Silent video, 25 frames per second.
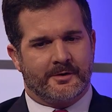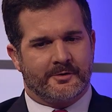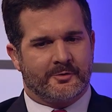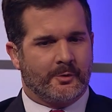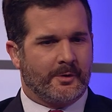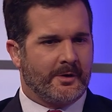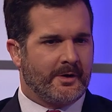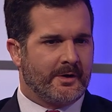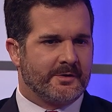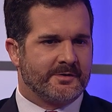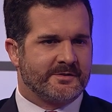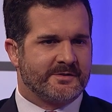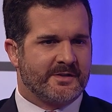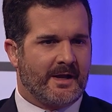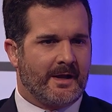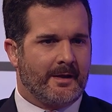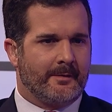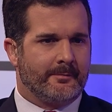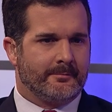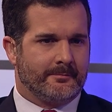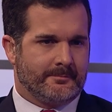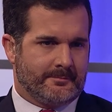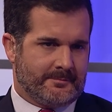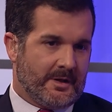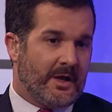in 20 years'
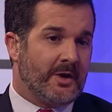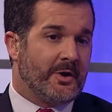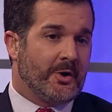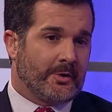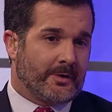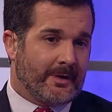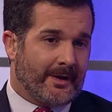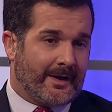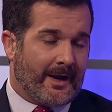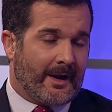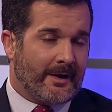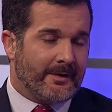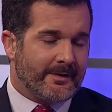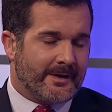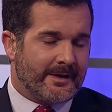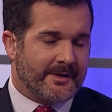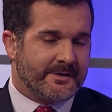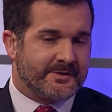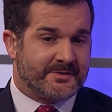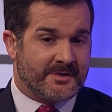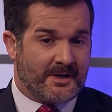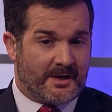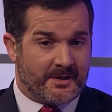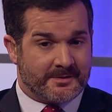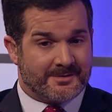time, Anoka County has
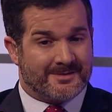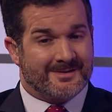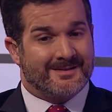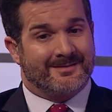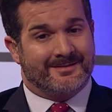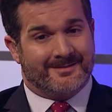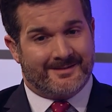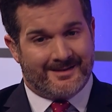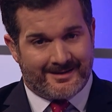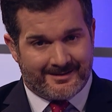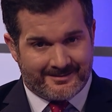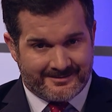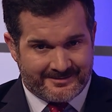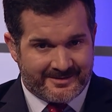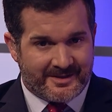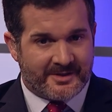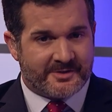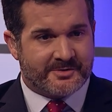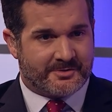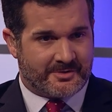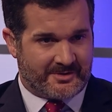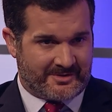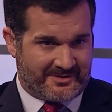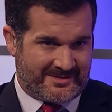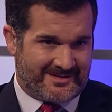changed. The
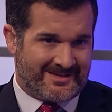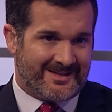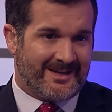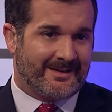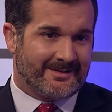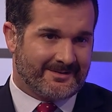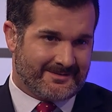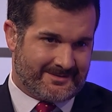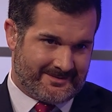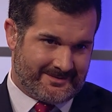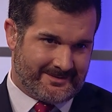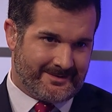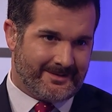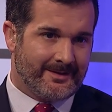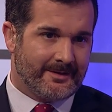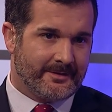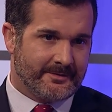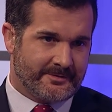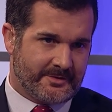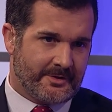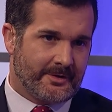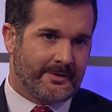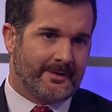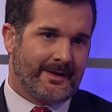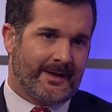District 6
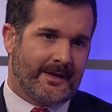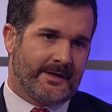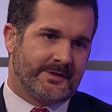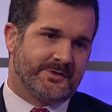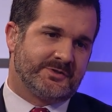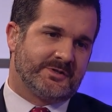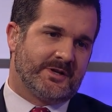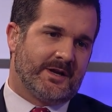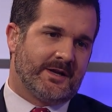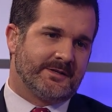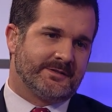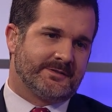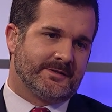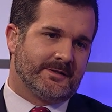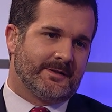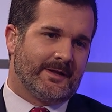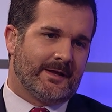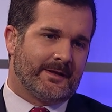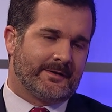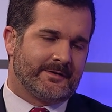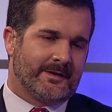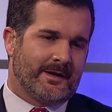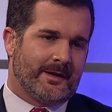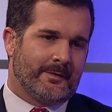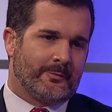certainly has changed in
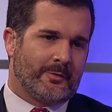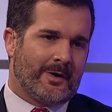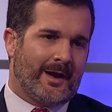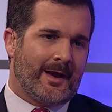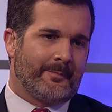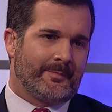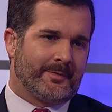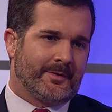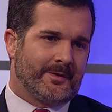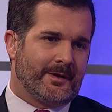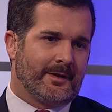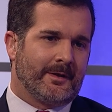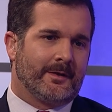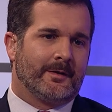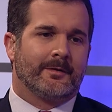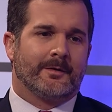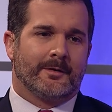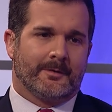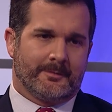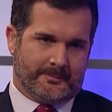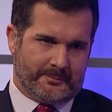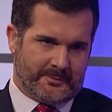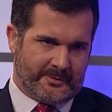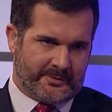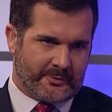that, mm-hmm, time rapidly
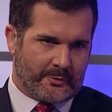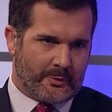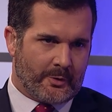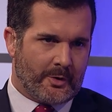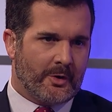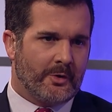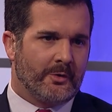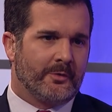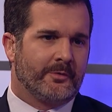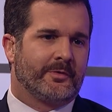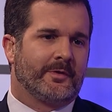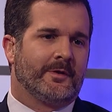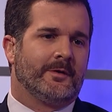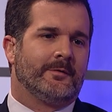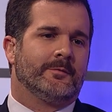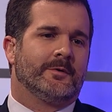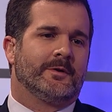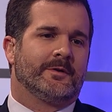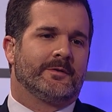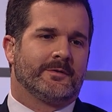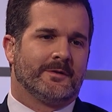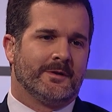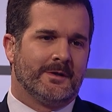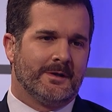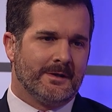with growth and
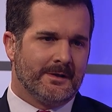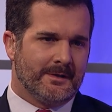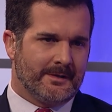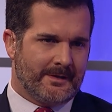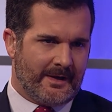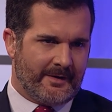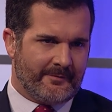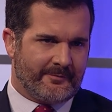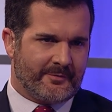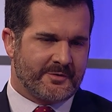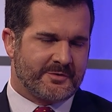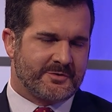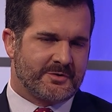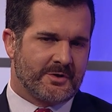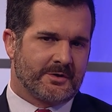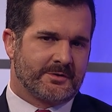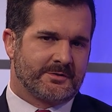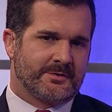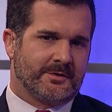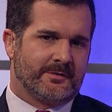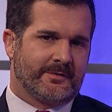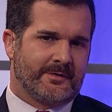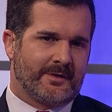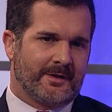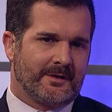with
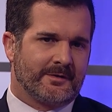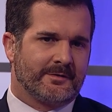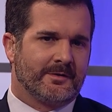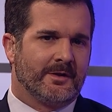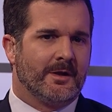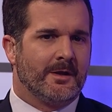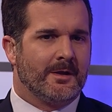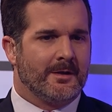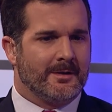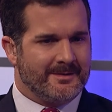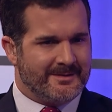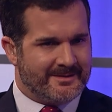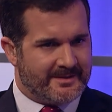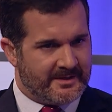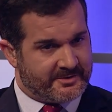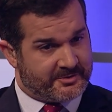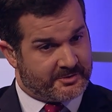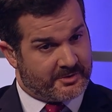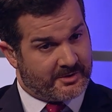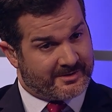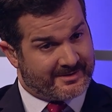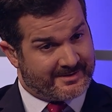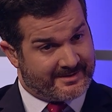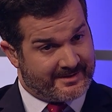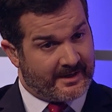infrastructure and things.
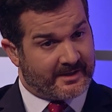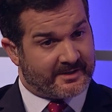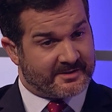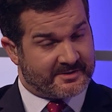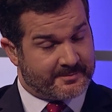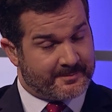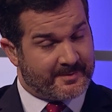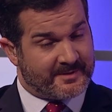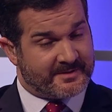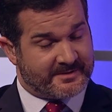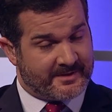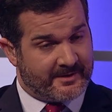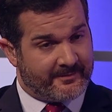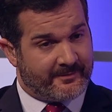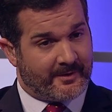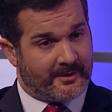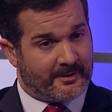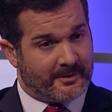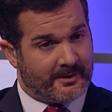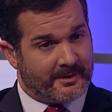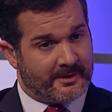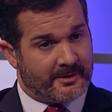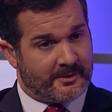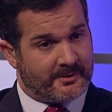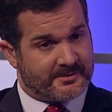District 6
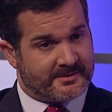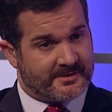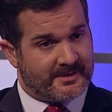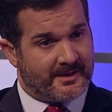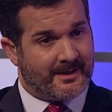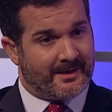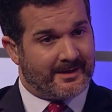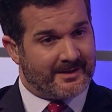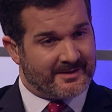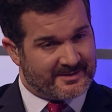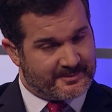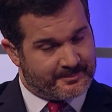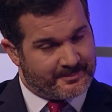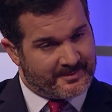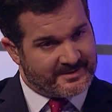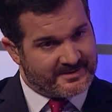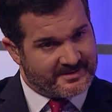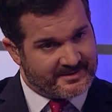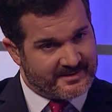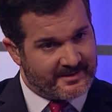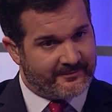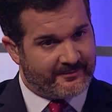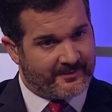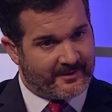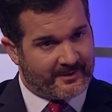specifically, do you see any
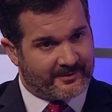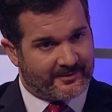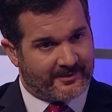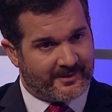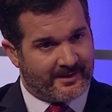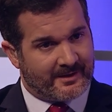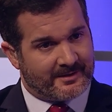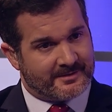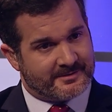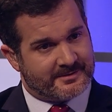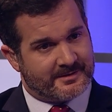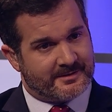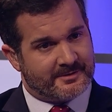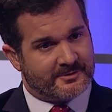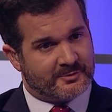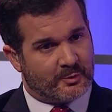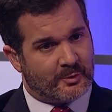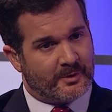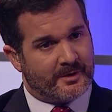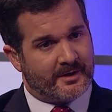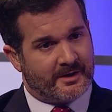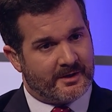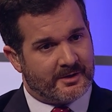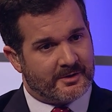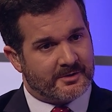specific things in
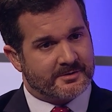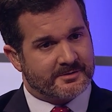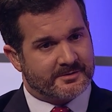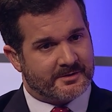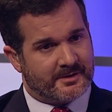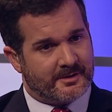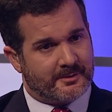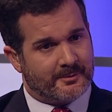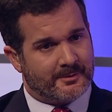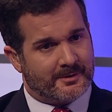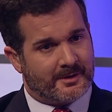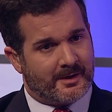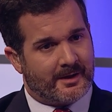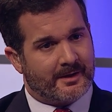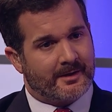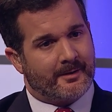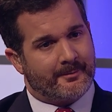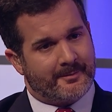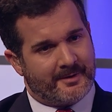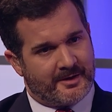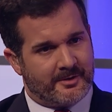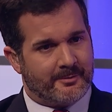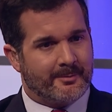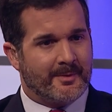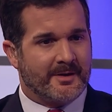20 years that you would like? I
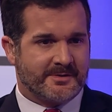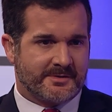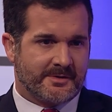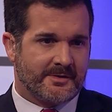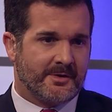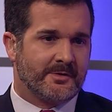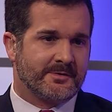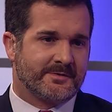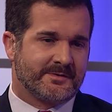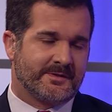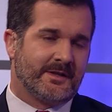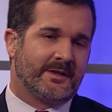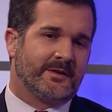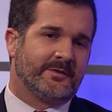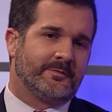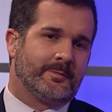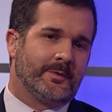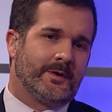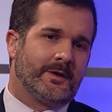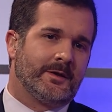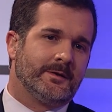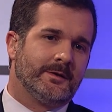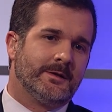mean, you mentioned those things, but